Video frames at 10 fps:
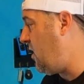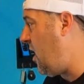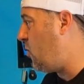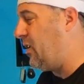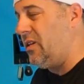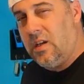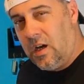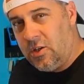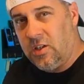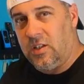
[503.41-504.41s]
They're not really
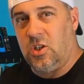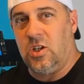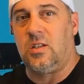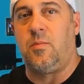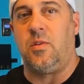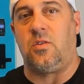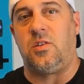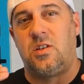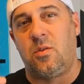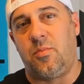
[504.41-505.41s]
touching the cheeks, but
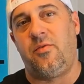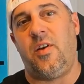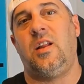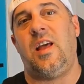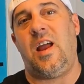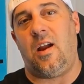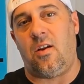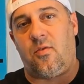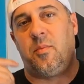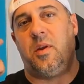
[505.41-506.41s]
they're still preventing that
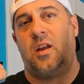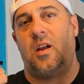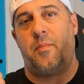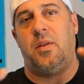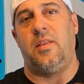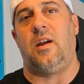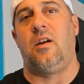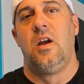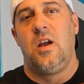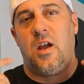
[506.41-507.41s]
air from getting up in there